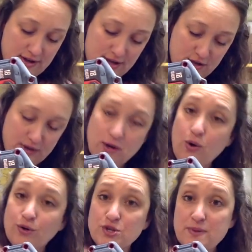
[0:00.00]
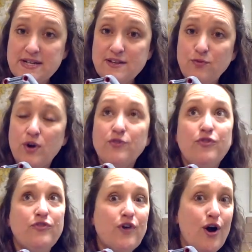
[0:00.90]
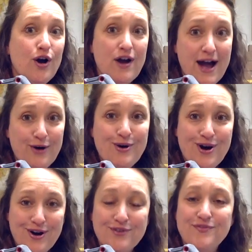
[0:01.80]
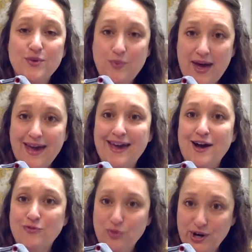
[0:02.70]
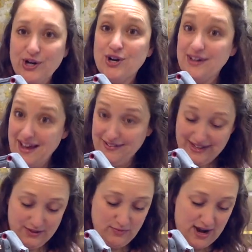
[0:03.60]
You can hold your piece of wood far out of the way of where you're nailing,